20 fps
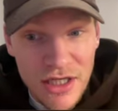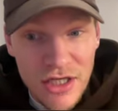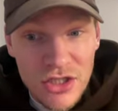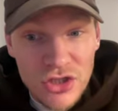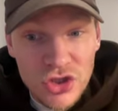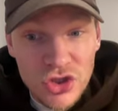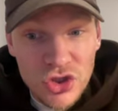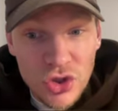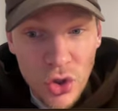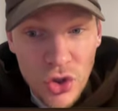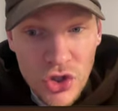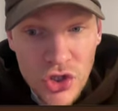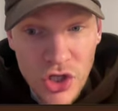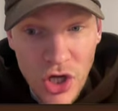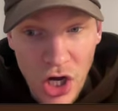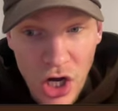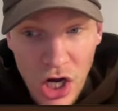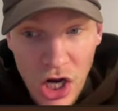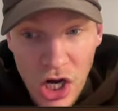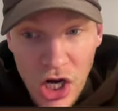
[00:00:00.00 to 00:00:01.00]
son
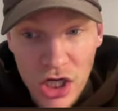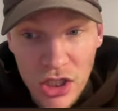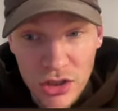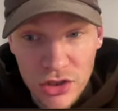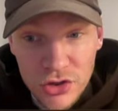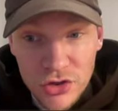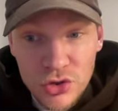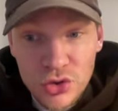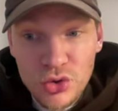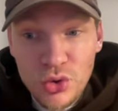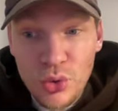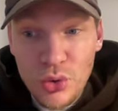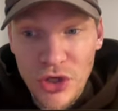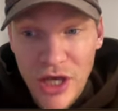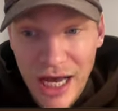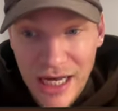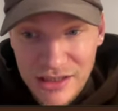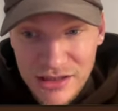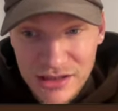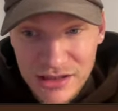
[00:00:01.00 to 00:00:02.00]
are
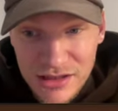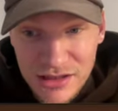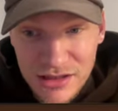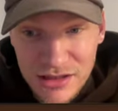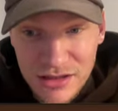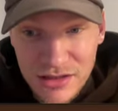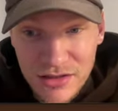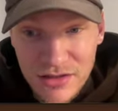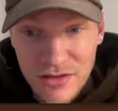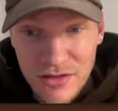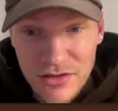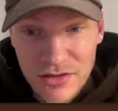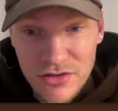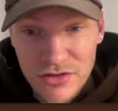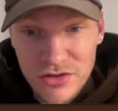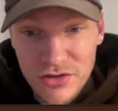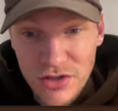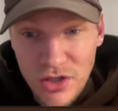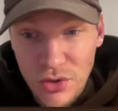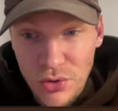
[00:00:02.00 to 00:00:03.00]
tuyas.
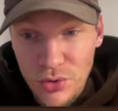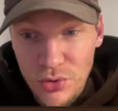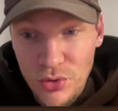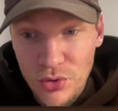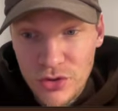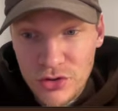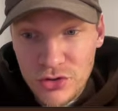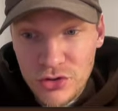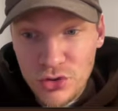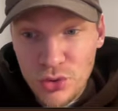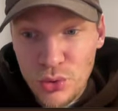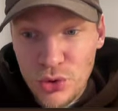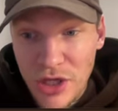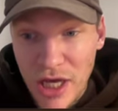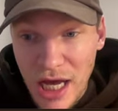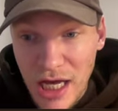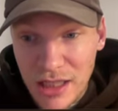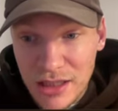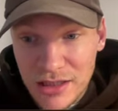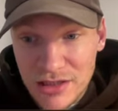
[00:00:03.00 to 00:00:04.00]
So
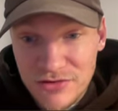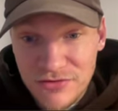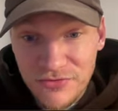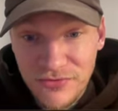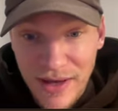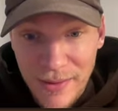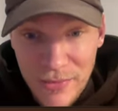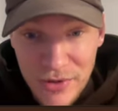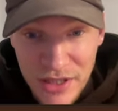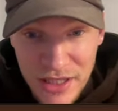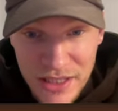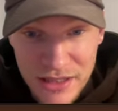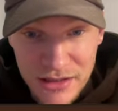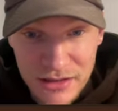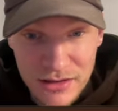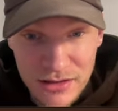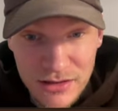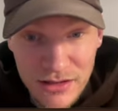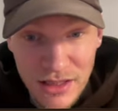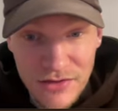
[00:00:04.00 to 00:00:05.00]
tuya, it's feminine,
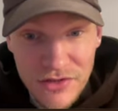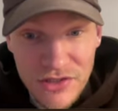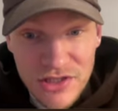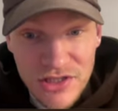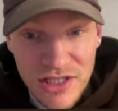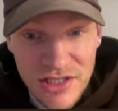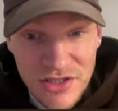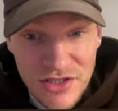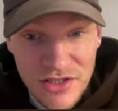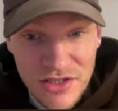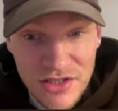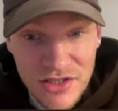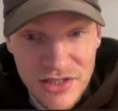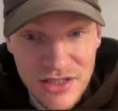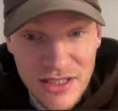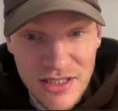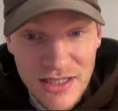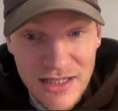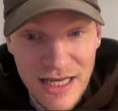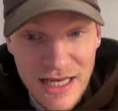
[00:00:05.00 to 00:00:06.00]
like the scissors,
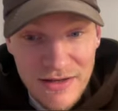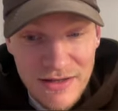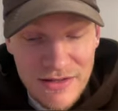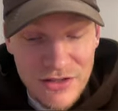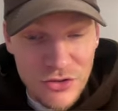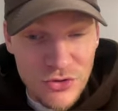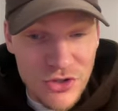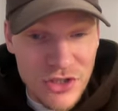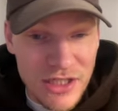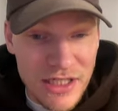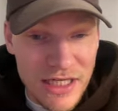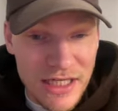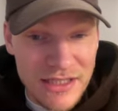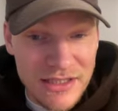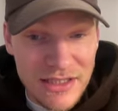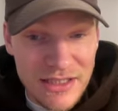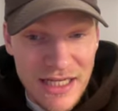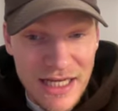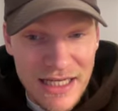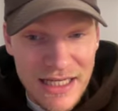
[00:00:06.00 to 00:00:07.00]
usually
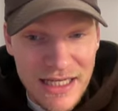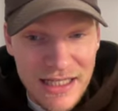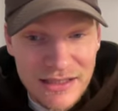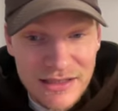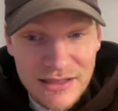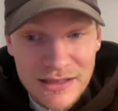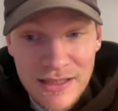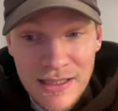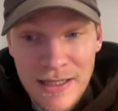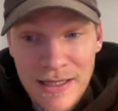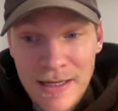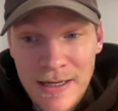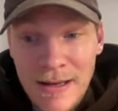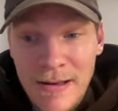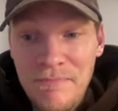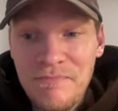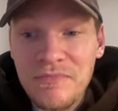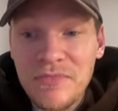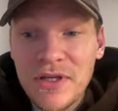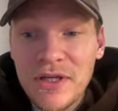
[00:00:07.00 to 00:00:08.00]
ends in AS.
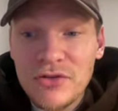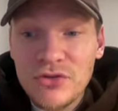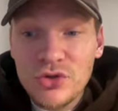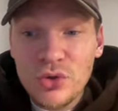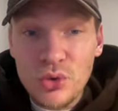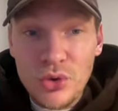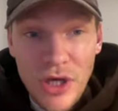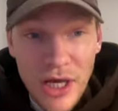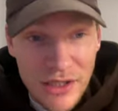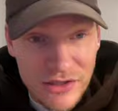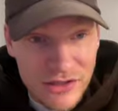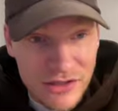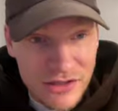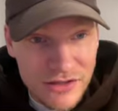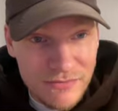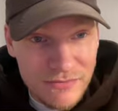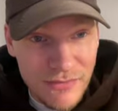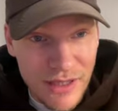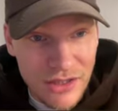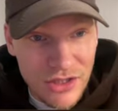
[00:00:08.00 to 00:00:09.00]
Tuyas
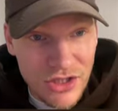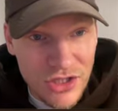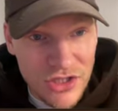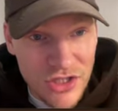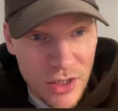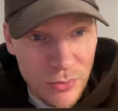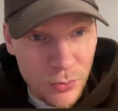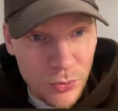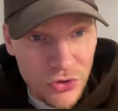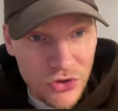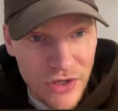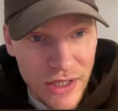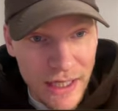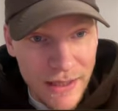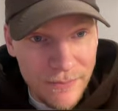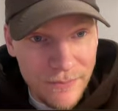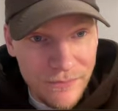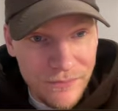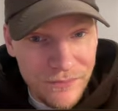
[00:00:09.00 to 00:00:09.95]
matches up with that.